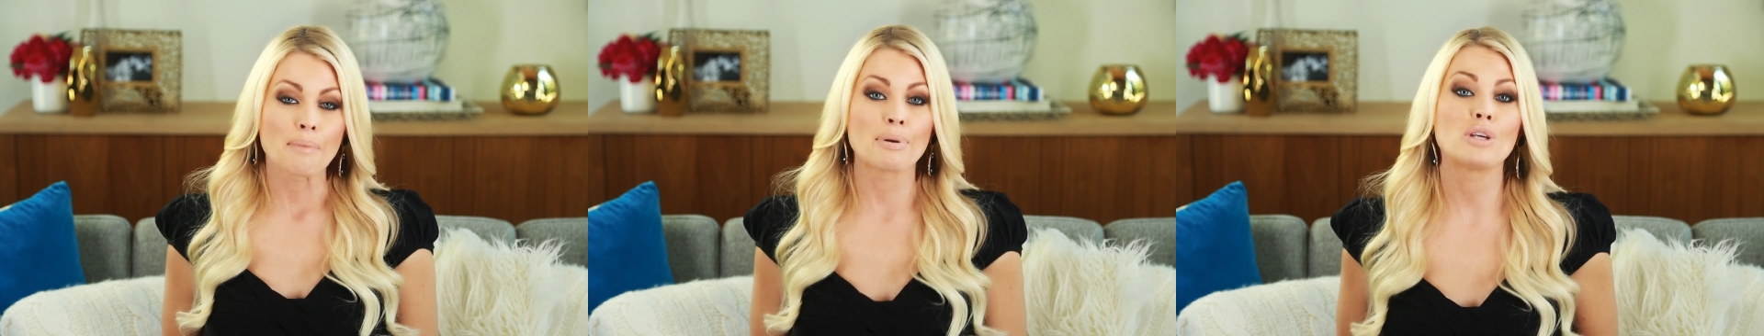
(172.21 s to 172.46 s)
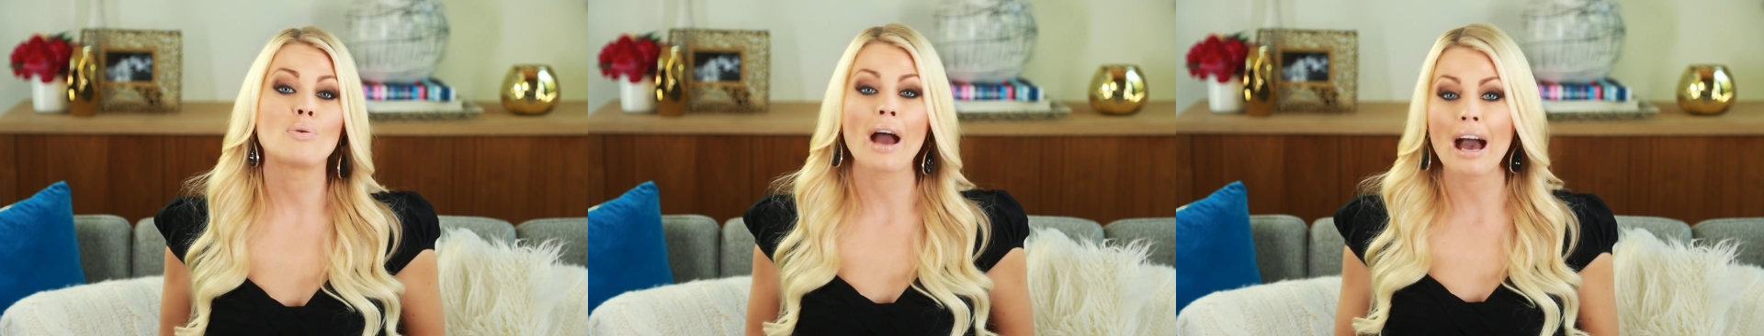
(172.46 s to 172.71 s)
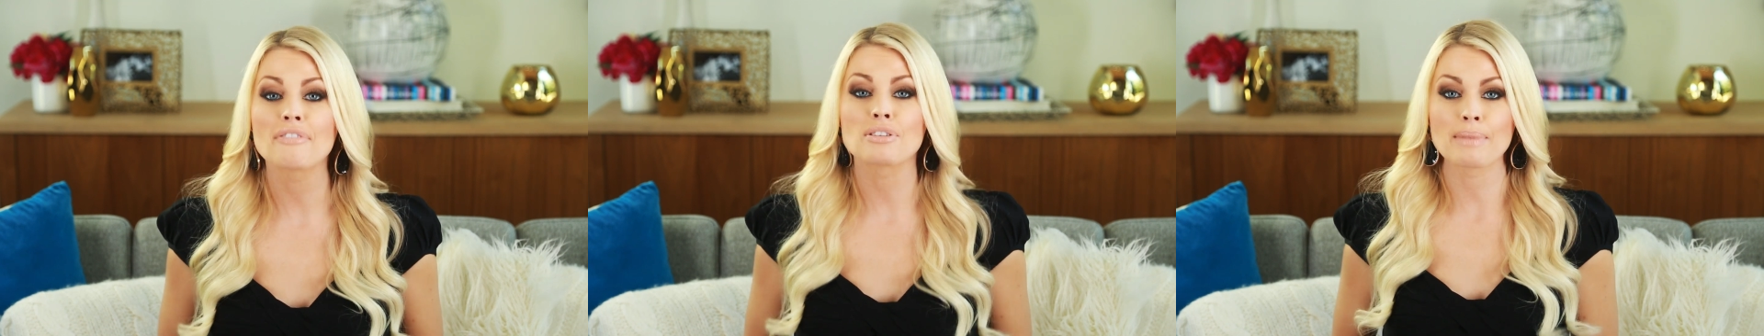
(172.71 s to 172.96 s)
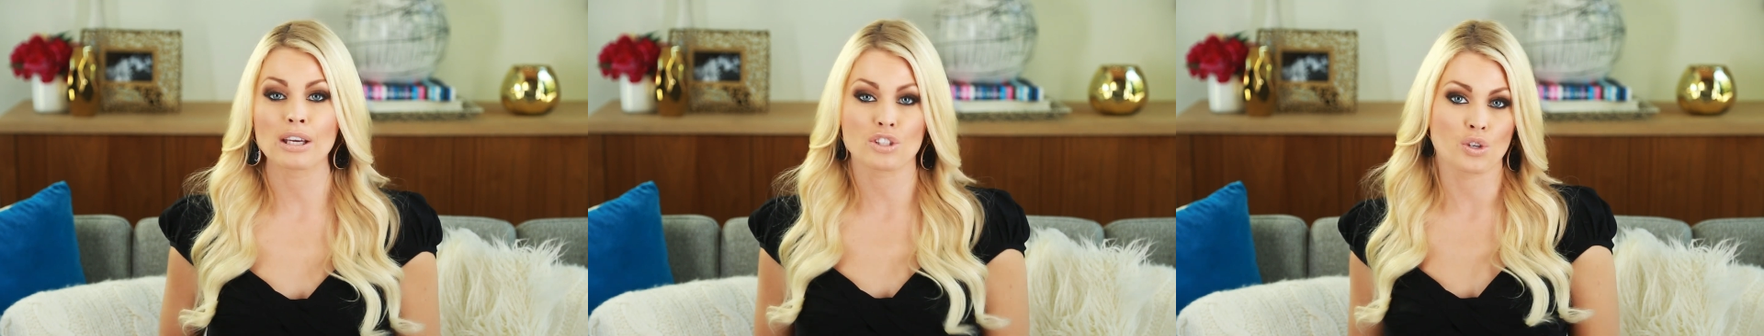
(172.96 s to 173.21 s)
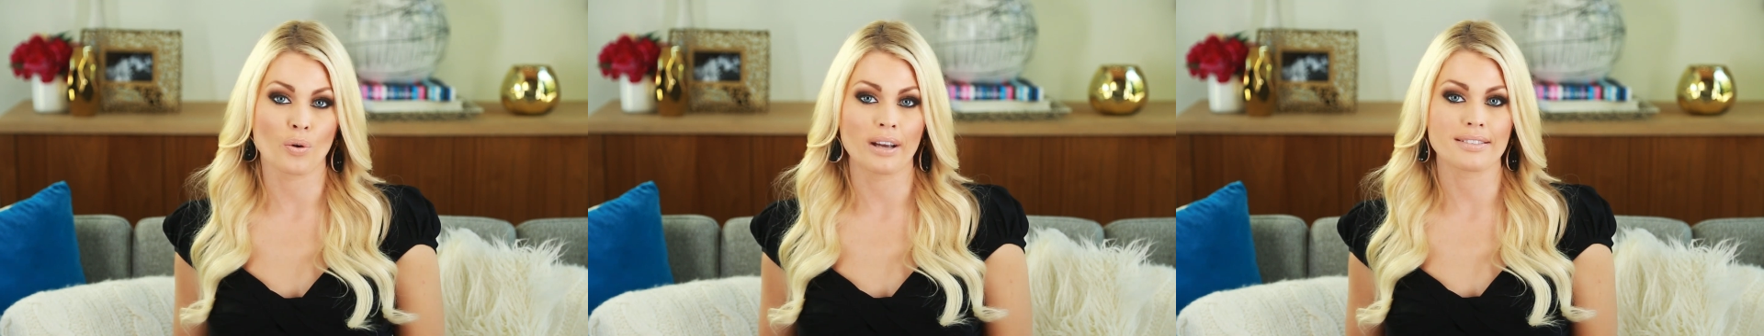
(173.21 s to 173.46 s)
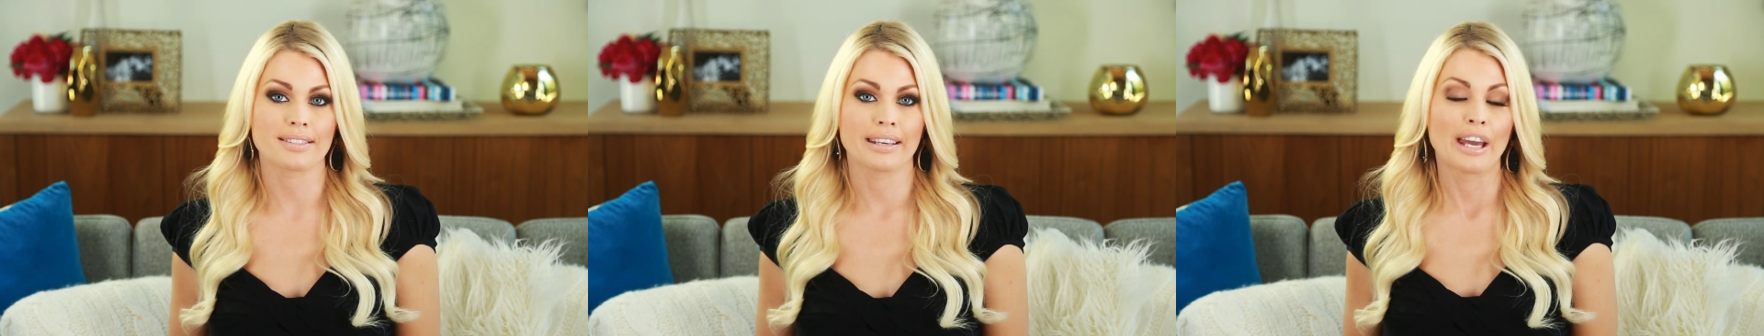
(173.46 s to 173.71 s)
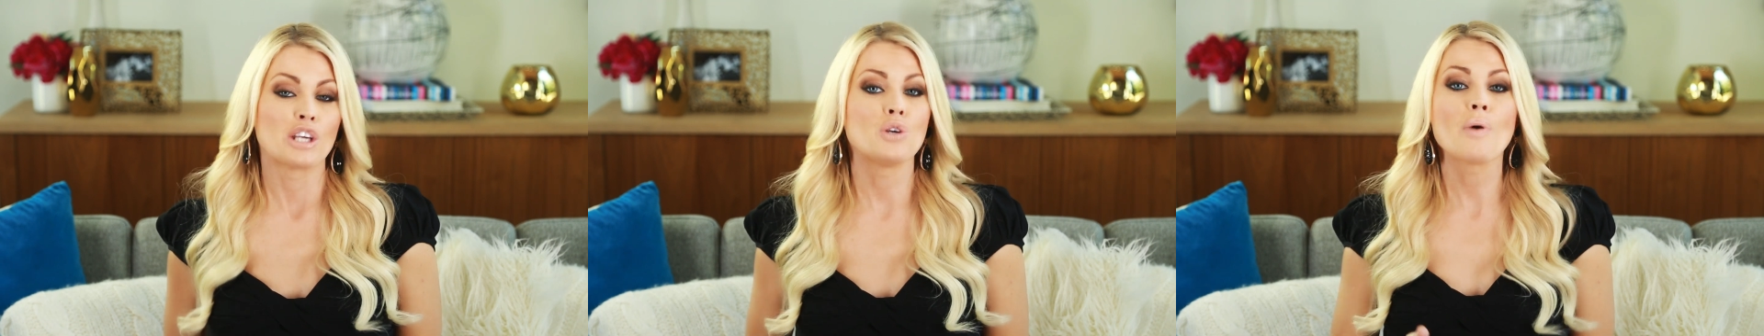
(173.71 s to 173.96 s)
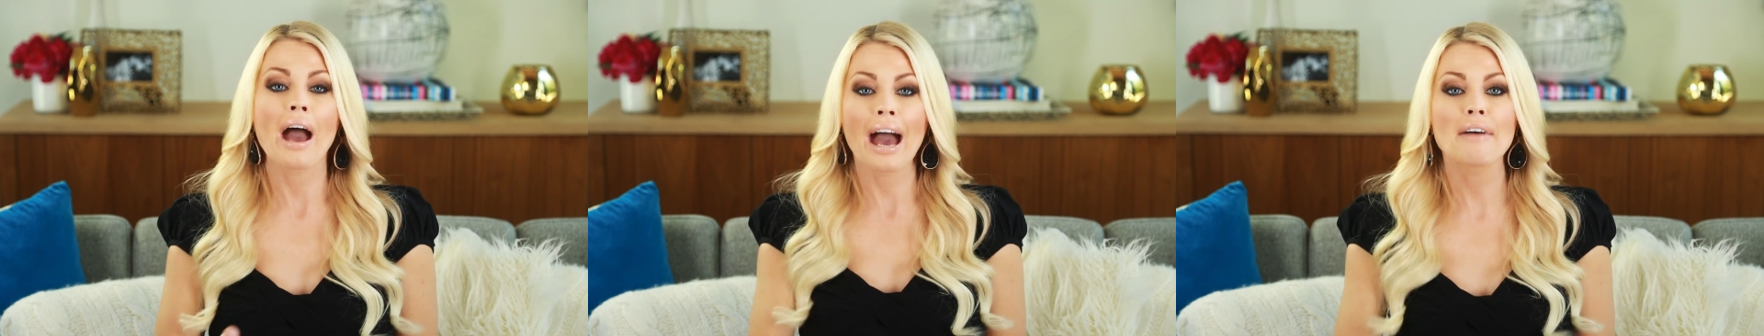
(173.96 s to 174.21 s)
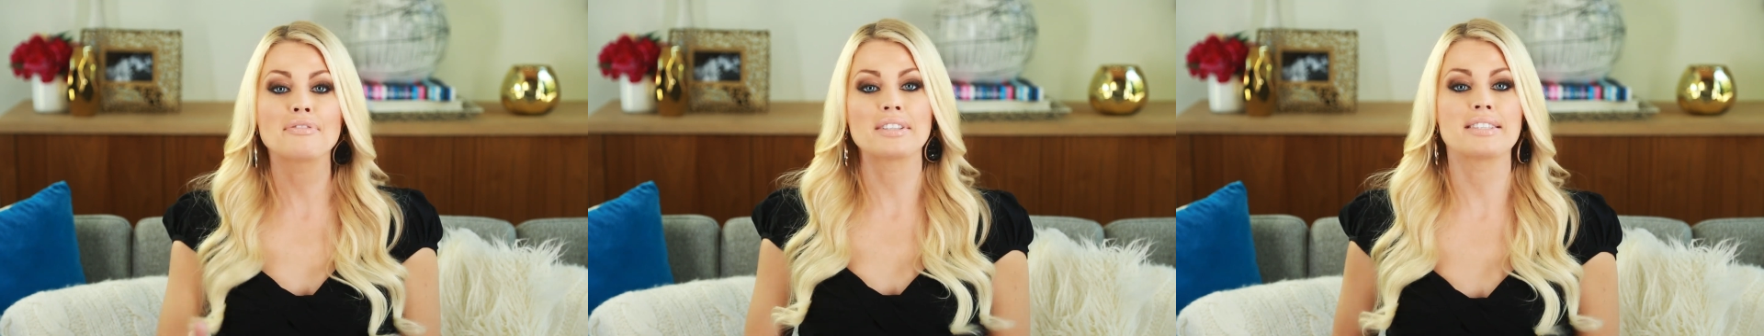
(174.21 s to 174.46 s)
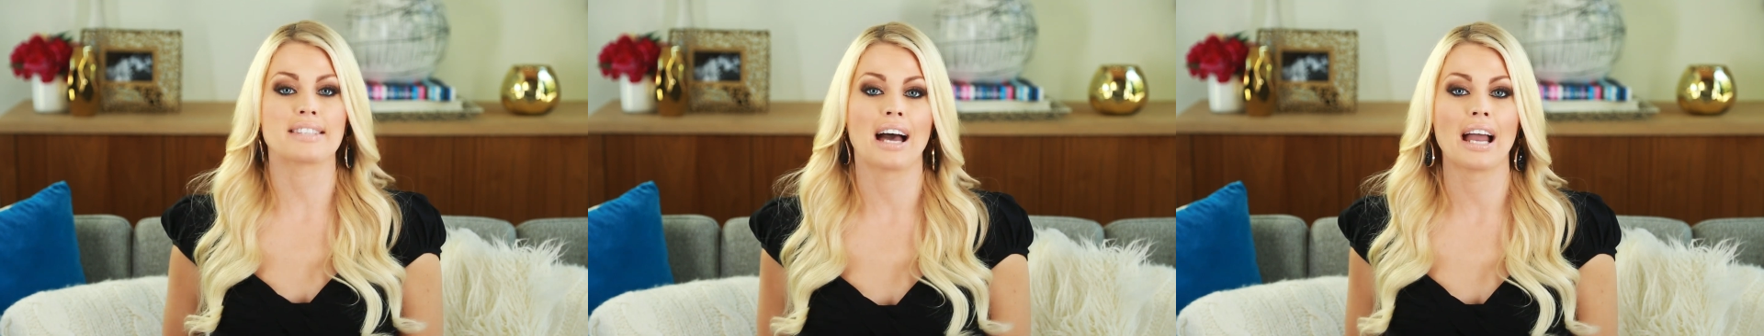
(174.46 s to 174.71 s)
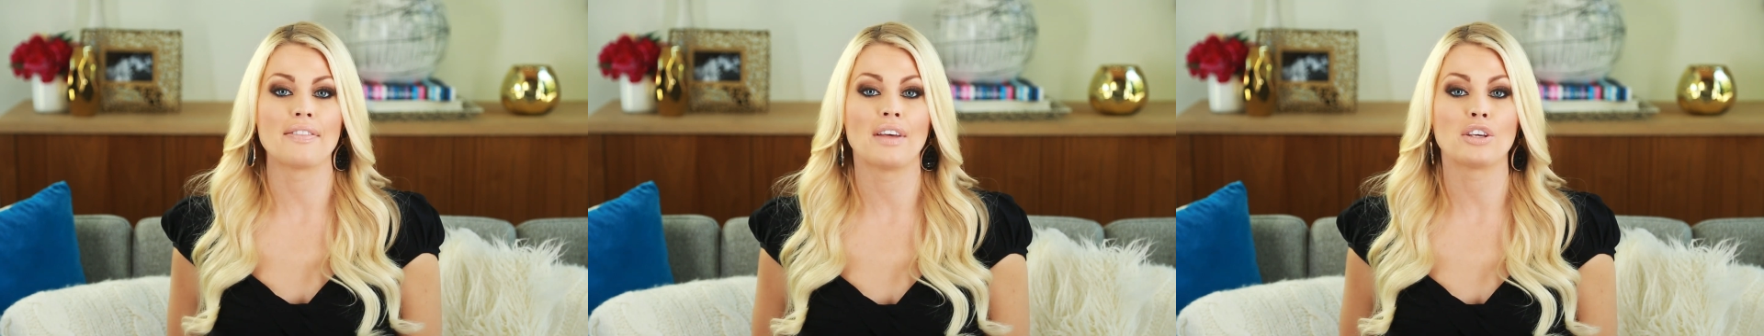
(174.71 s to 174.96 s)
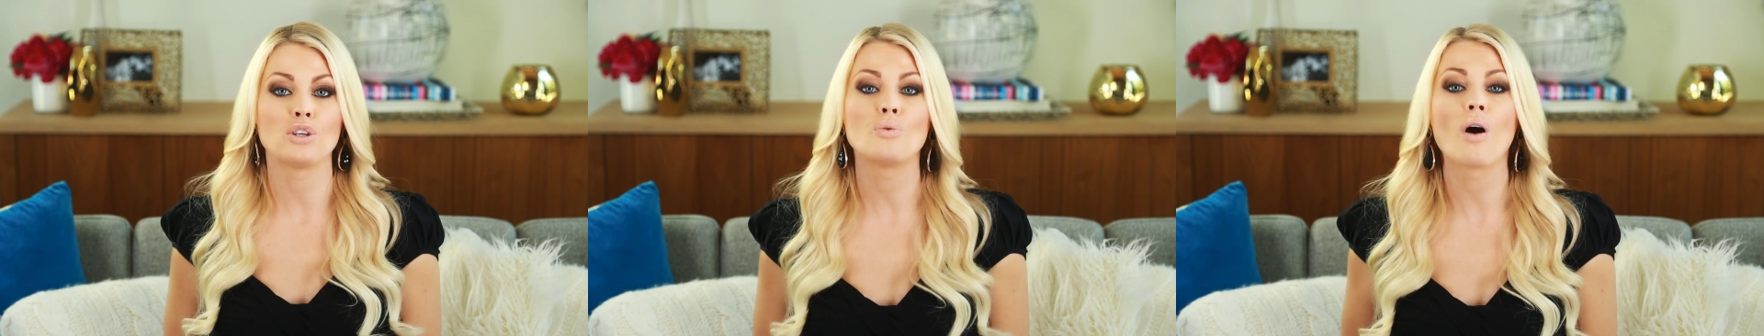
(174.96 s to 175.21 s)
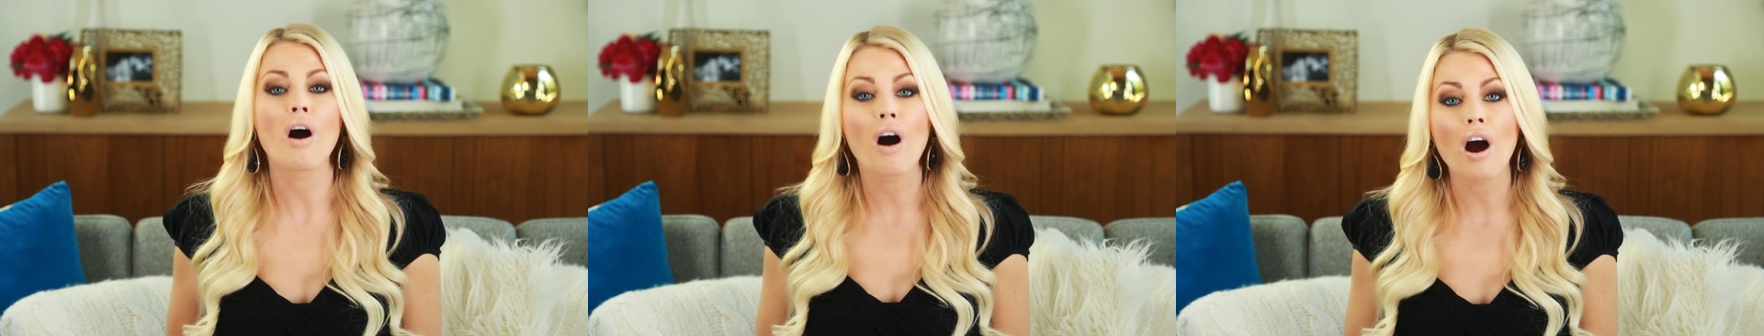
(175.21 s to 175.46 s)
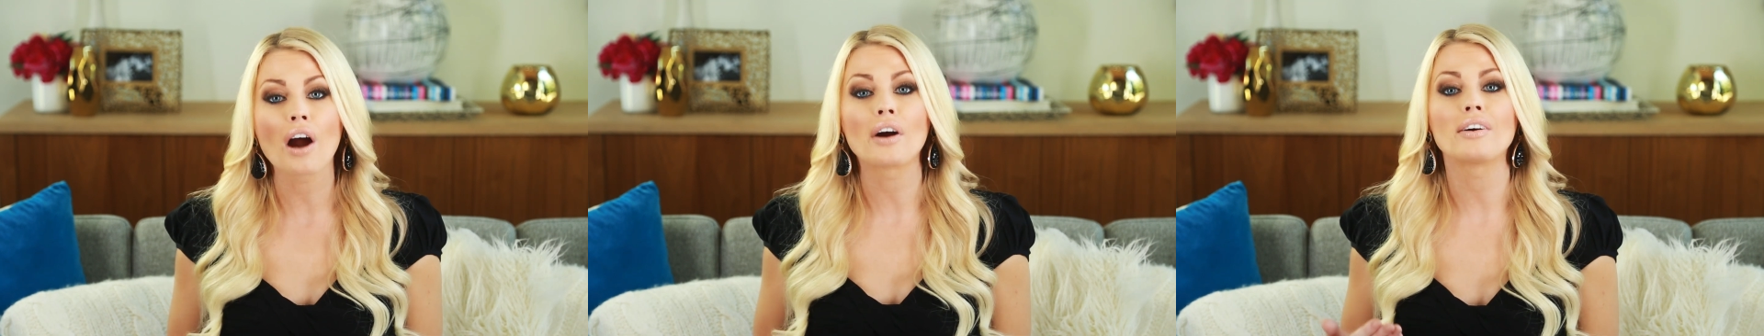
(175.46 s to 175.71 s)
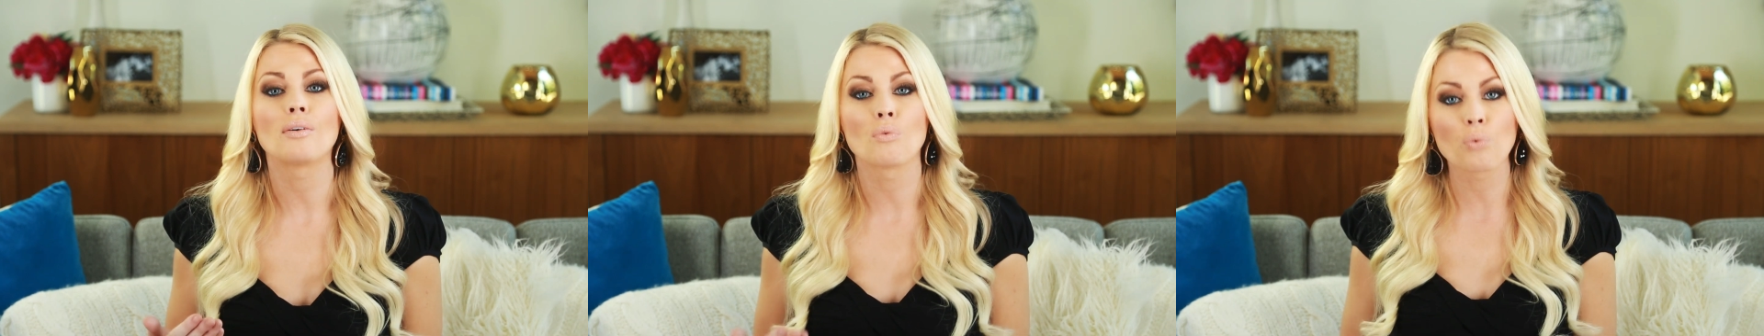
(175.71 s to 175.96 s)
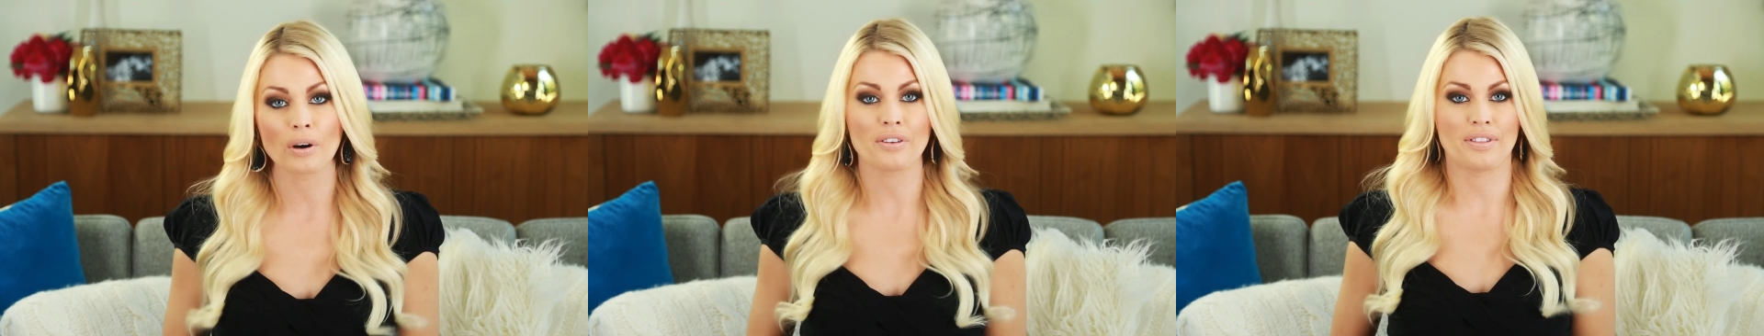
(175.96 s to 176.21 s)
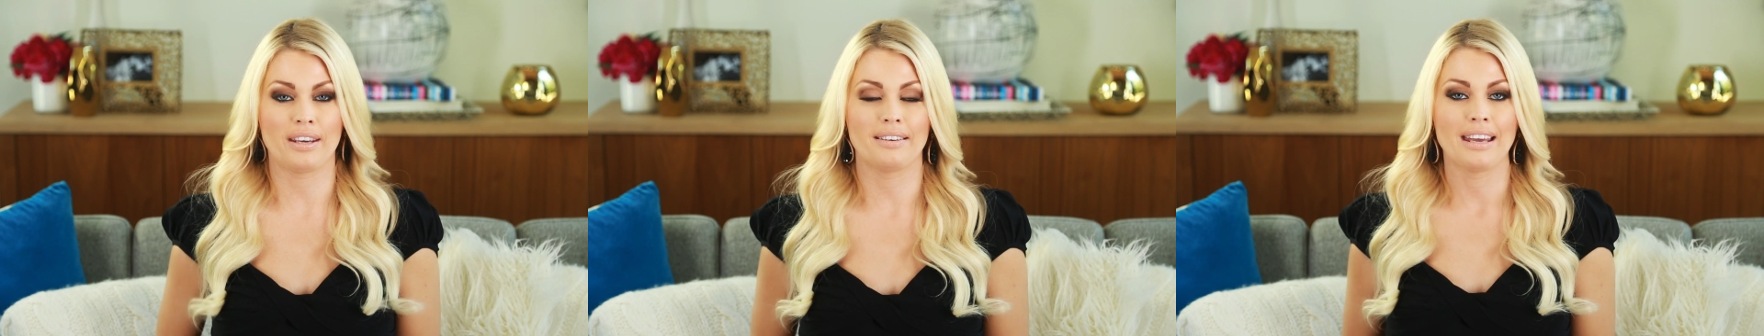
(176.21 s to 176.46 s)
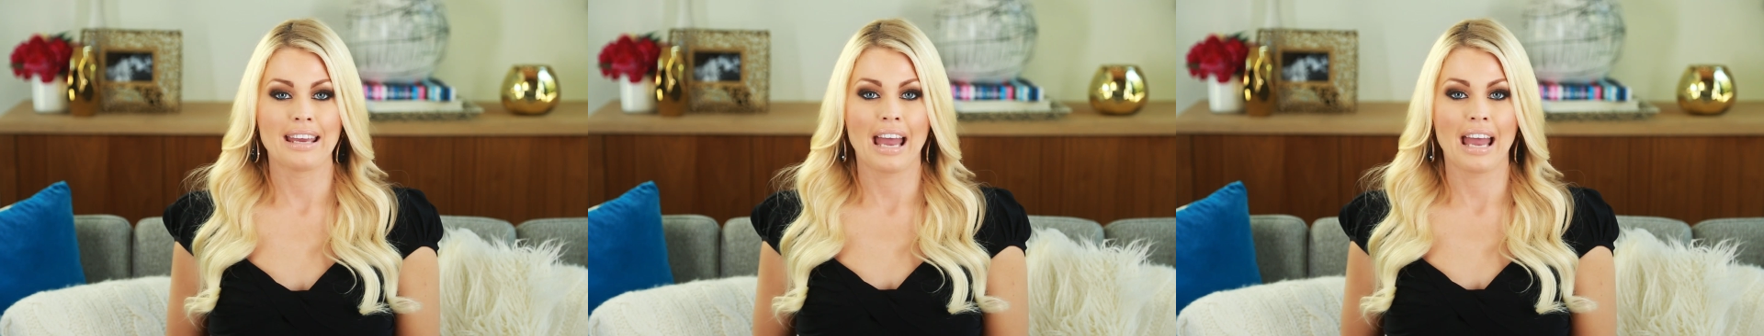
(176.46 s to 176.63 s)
But you have to make a choice. You have to decide that you are worth it